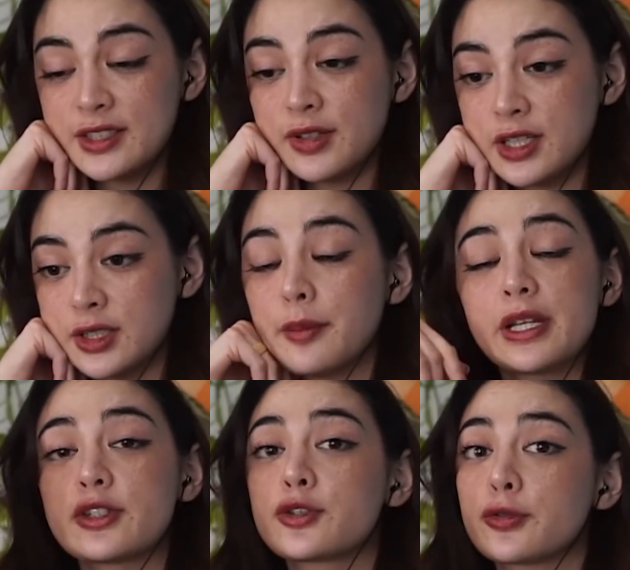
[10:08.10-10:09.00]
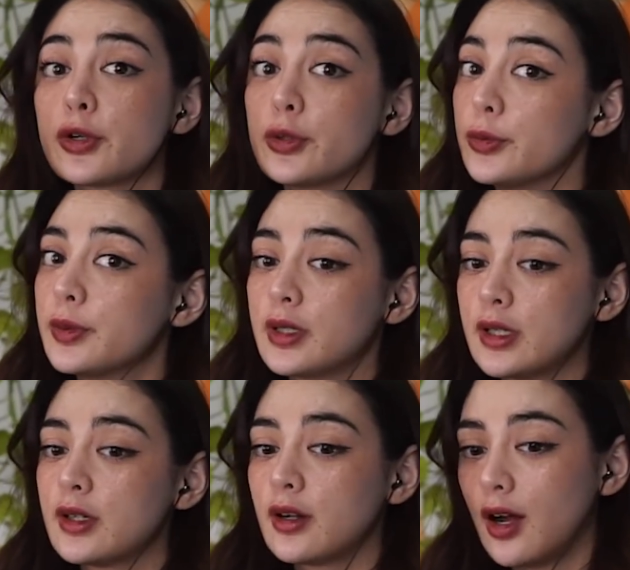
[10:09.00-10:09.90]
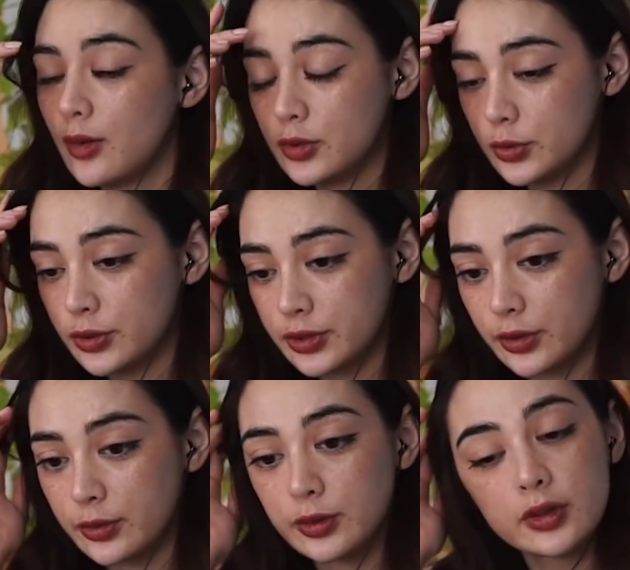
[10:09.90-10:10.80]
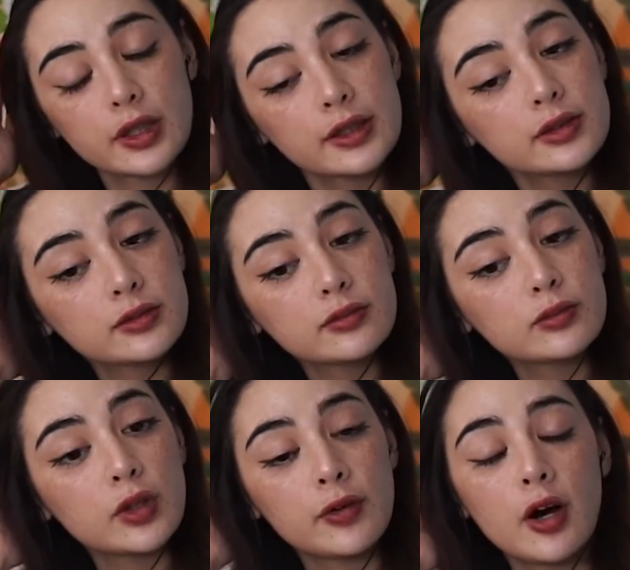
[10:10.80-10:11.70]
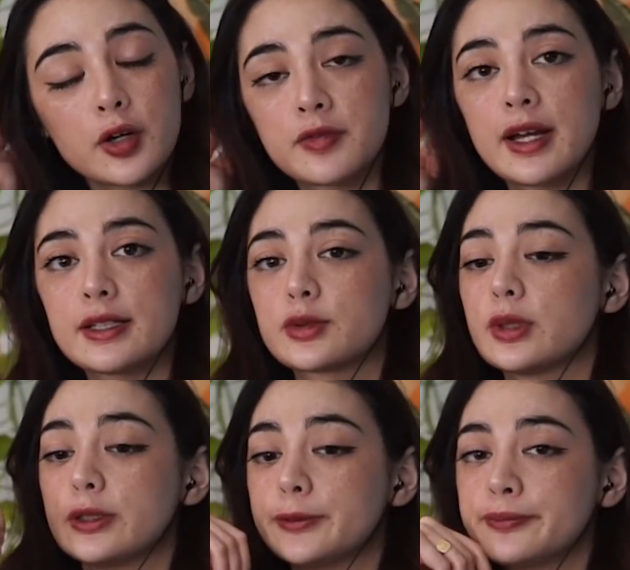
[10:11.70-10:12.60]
fucked up, but it's true. I was also like, I've heard of that as well.